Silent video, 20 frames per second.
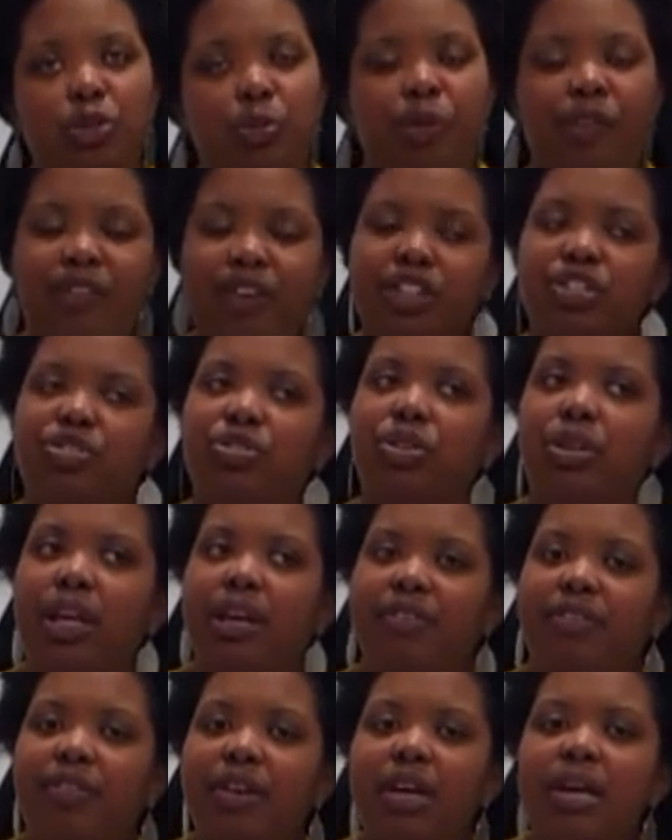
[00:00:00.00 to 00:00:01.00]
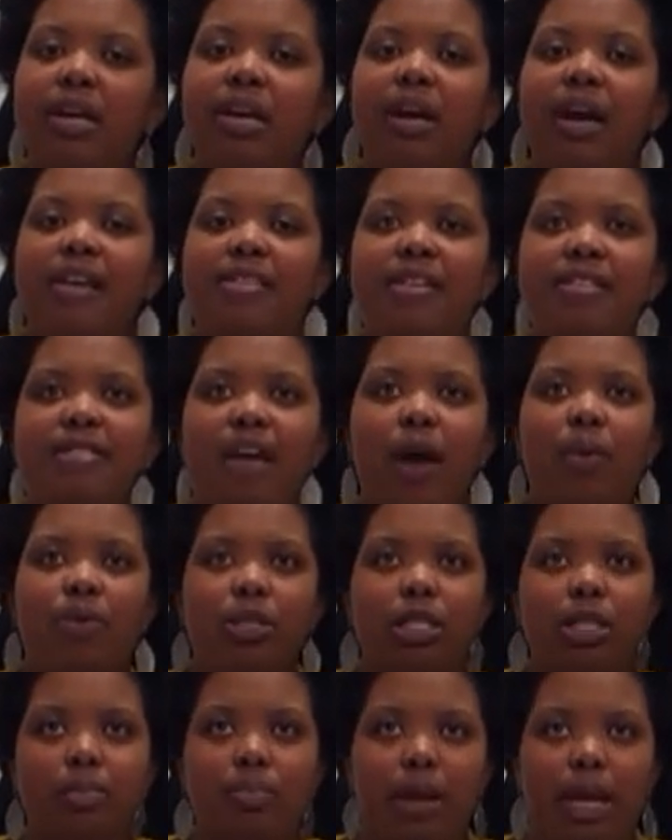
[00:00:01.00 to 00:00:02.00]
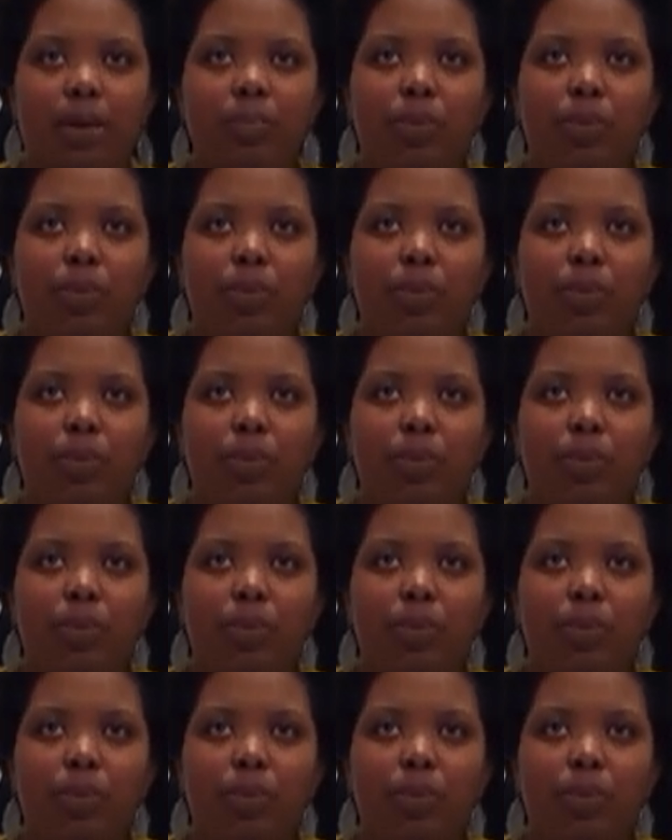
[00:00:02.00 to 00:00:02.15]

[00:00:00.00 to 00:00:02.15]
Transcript: professional life. I think that was the main